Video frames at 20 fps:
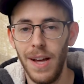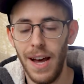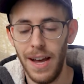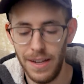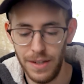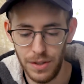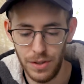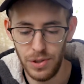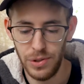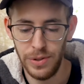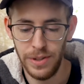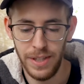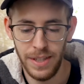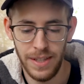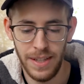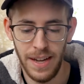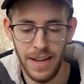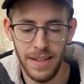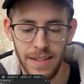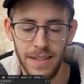I enjoyed
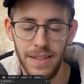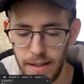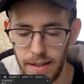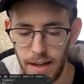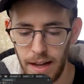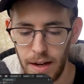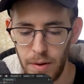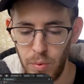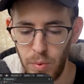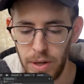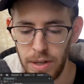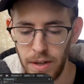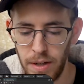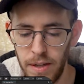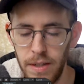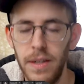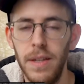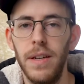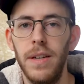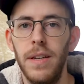that. I went
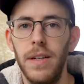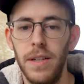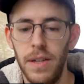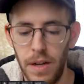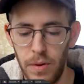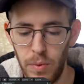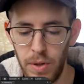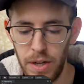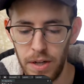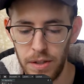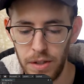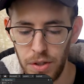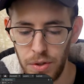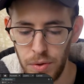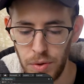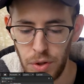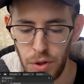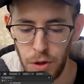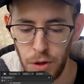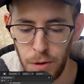on
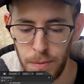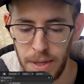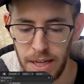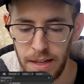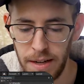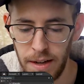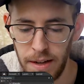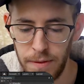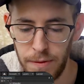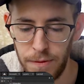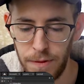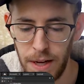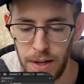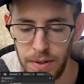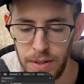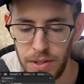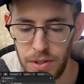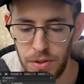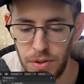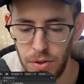YouTube, and I
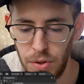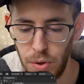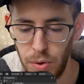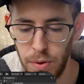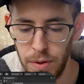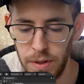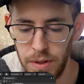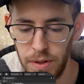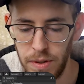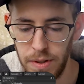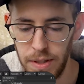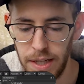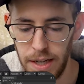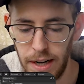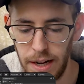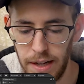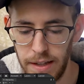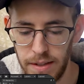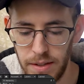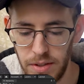found this tutorial that
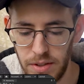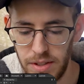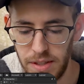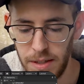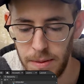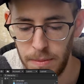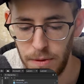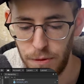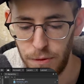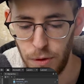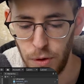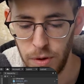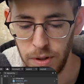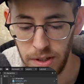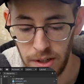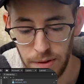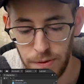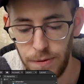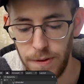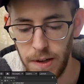I seen before, and
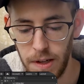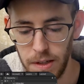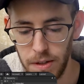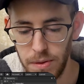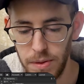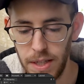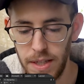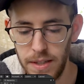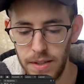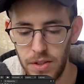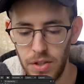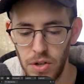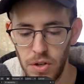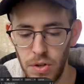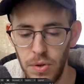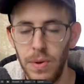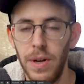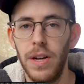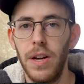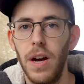I followed it to
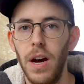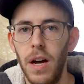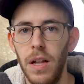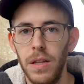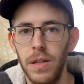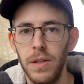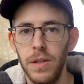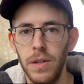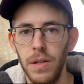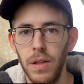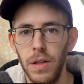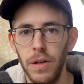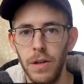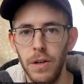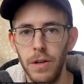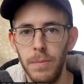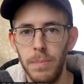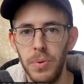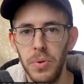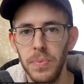do a color
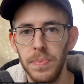lerp.